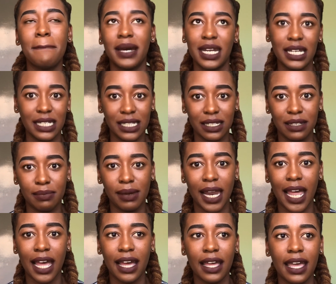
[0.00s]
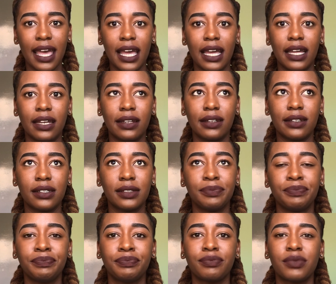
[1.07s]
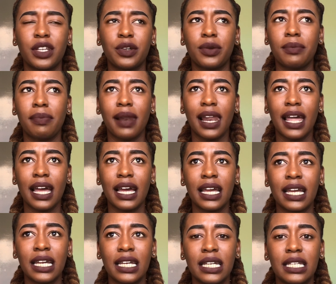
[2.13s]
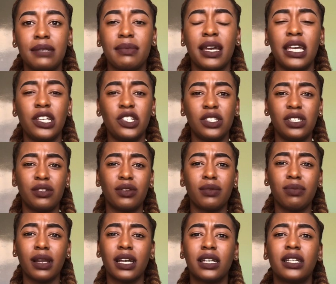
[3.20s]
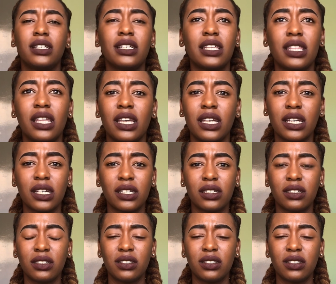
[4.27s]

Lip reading: but I did apply, and they replied, my agency replied, I think